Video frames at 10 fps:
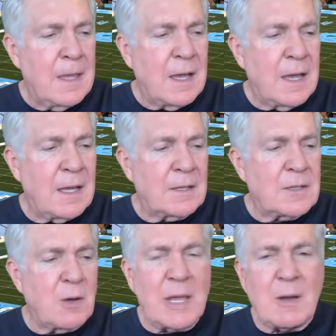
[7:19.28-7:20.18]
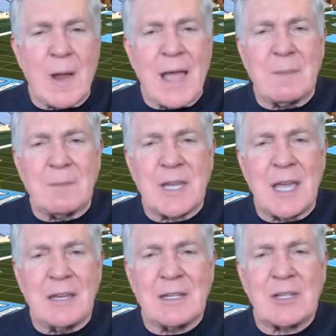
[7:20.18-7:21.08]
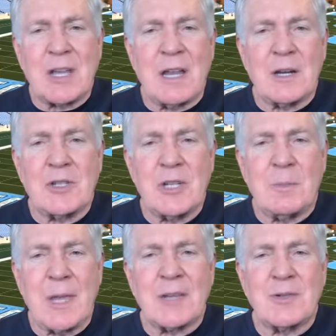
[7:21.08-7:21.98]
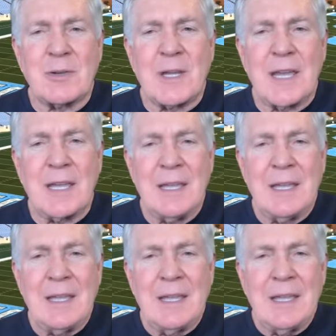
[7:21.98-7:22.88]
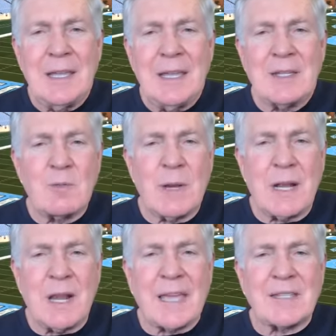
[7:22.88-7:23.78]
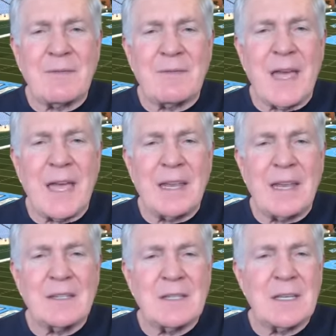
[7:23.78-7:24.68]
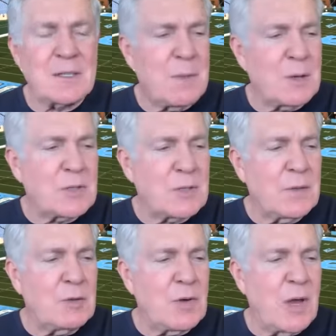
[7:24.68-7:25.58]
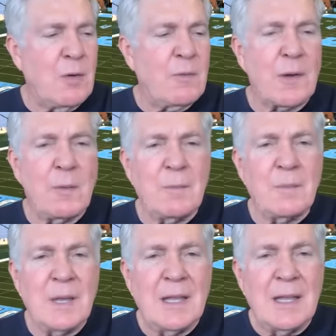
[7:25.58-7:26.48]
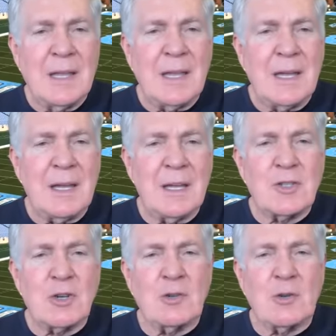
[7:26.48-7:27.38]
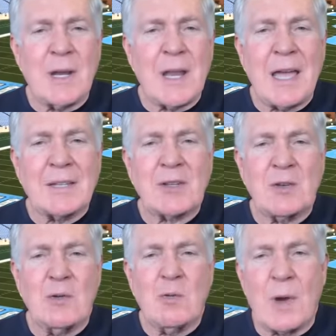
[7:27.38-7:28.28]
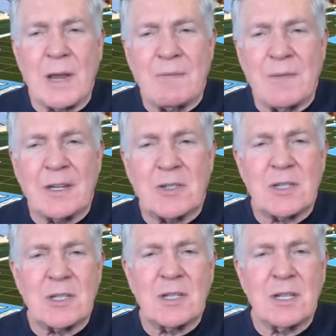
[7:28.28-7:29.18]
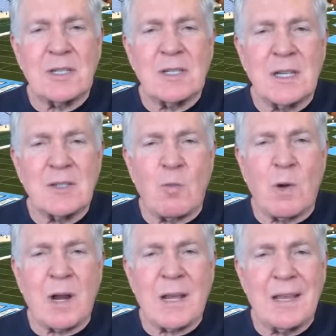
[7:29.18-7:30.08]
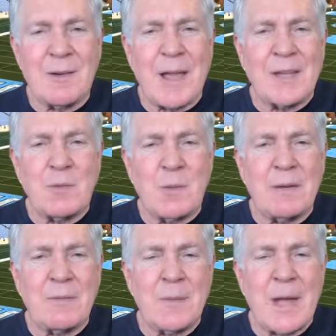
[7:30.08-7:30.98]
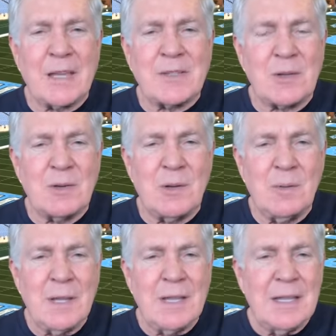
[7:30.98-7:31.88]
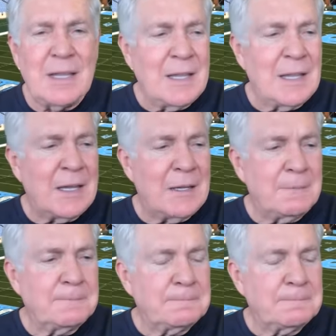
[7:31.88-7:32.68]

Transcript: Uh, Tony Grimes signed his scholarship yesterday. He's reclassified, as, as most of you know, from uh, a junior in high school where he finished his, his work and graduated from high school um,